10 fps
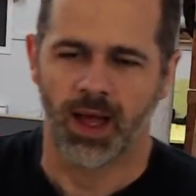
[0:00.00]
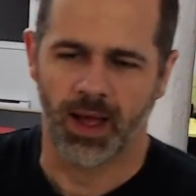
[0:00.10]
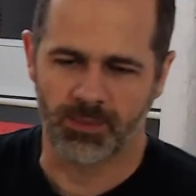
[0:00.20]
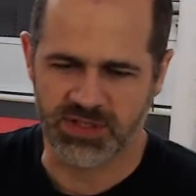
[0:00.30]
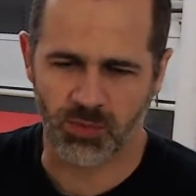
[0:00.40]

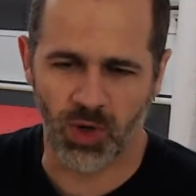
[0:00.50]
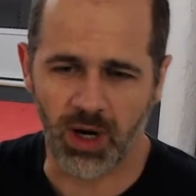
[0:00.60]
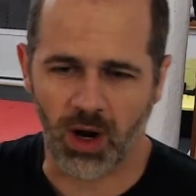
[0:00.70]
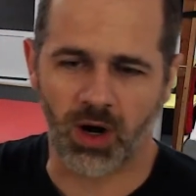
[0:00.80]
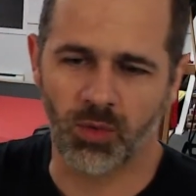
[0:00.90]
So where
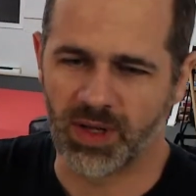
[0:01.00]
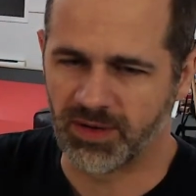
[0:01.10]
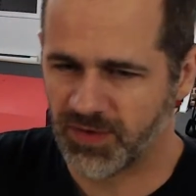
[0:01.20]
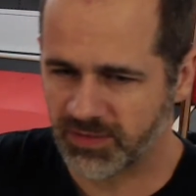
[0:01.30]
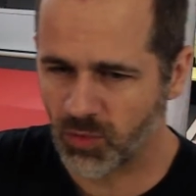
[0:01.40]
are we?
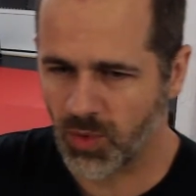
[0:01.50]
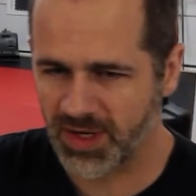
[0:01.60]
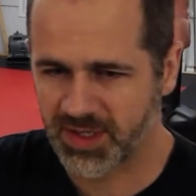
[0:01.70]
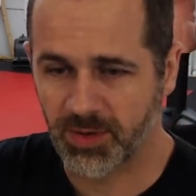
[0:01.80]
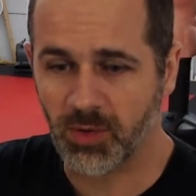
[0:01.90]
If you ever want
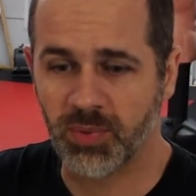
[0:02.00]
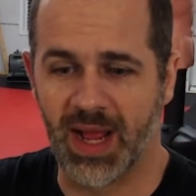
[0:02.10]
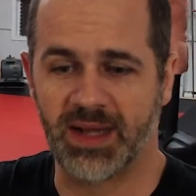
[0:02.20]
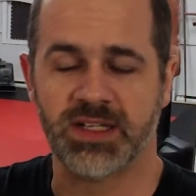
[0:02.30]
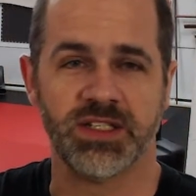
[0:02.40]
to come out and
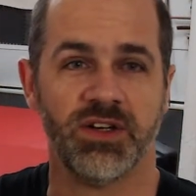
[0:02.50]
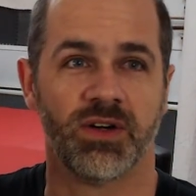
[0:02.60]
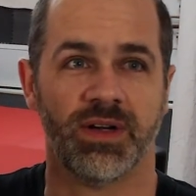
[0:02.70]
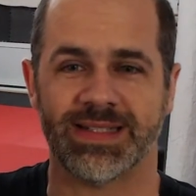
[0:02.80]
practice and you're,